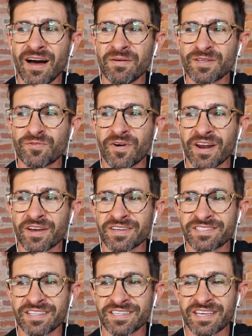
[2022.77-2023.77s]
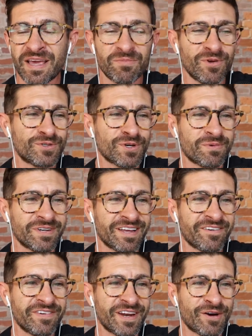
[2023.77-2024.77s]
It's funny because the same YouTuber
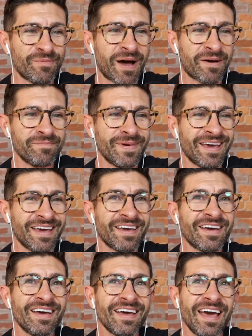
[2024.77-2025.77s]
did a video about me.